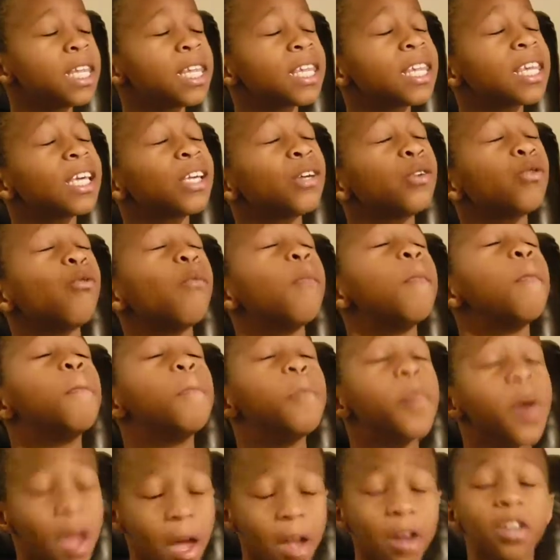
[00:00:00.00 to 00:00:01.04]
single
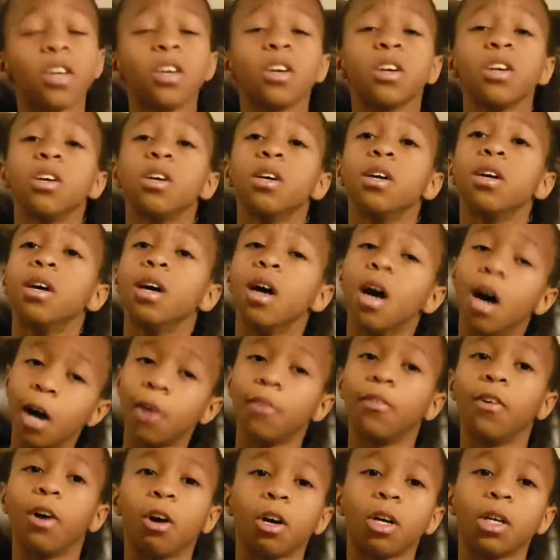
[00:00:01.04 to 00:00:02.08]
penny
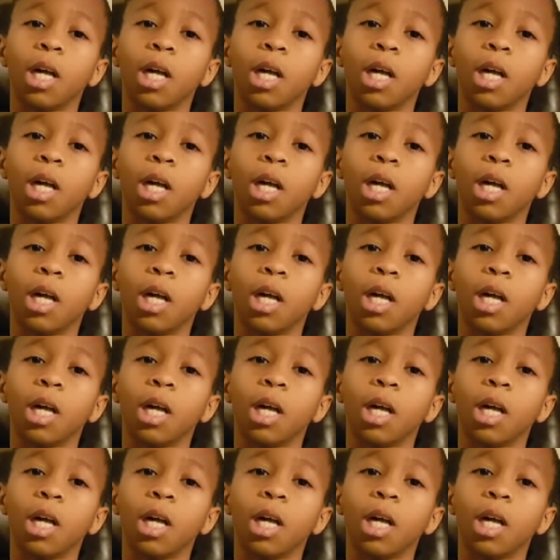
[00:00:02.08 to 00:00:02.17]
of our